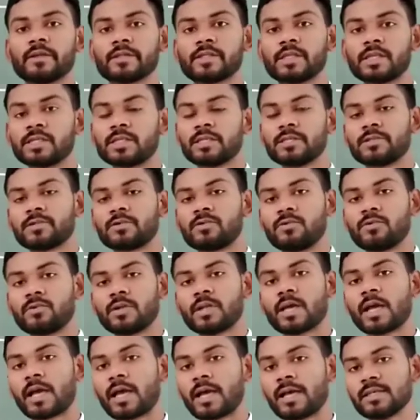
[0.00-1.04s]
This is
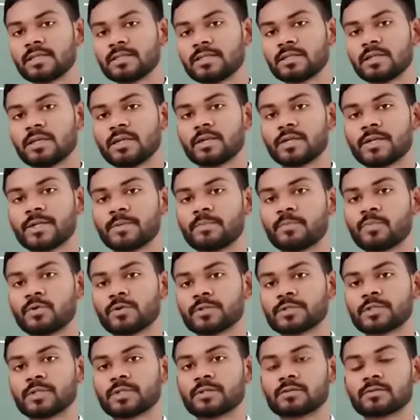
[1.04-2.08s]
known as
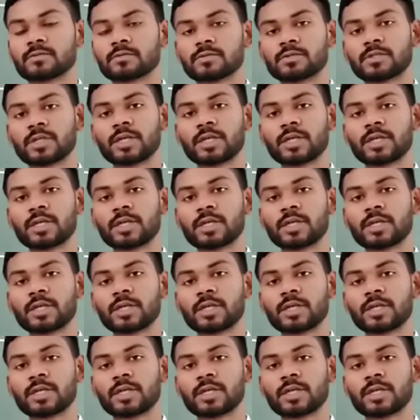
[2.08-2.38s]
deposit.